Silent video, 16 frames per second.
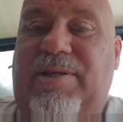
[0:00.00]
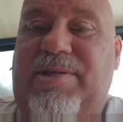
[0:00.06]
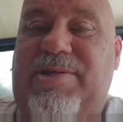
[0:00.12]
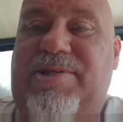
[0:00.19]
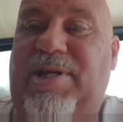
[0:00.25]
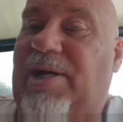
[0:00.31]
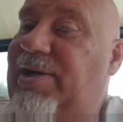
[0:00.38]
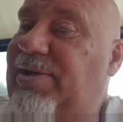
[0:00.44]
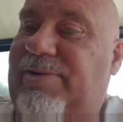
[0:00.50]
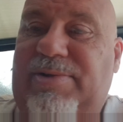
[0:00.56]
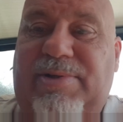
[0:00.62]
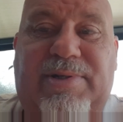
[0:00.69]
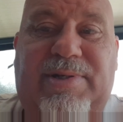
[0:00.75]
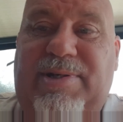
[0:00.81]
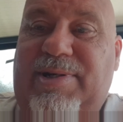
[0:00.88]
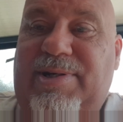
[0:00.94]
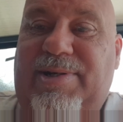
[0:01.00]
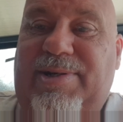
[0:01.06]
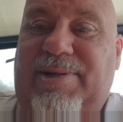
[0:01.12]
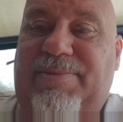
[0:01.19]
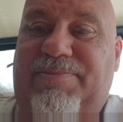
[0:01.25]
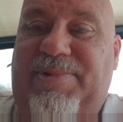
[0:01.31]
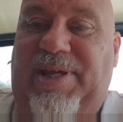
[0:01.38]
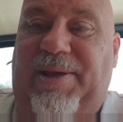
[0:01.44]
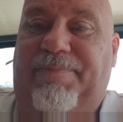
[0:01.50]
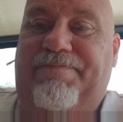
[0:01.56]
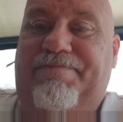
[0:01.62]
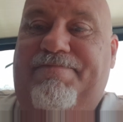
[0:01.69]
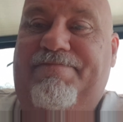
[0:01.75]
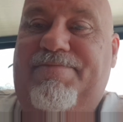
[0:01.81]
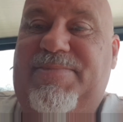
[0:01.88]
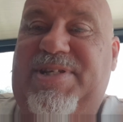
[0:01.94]
So, yeah,
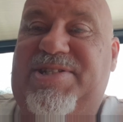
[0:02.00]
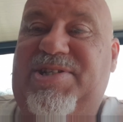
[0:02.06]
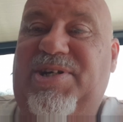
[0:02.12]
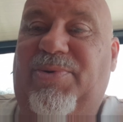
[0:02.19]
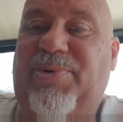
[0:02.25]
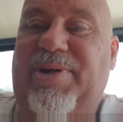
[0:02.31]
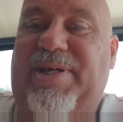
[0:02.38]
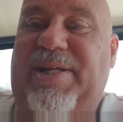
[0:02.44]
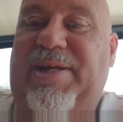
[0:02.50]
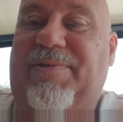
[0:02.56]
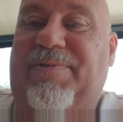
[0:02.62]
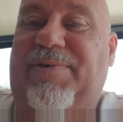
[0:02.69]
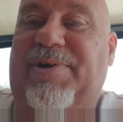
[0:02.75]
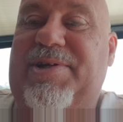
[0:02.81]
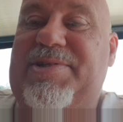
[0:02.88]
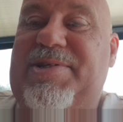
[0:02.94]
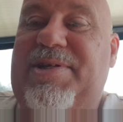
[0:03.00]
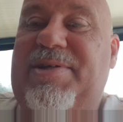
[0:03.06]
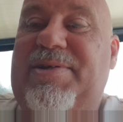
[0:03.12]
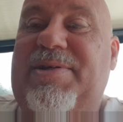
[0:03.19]
just not working out for us.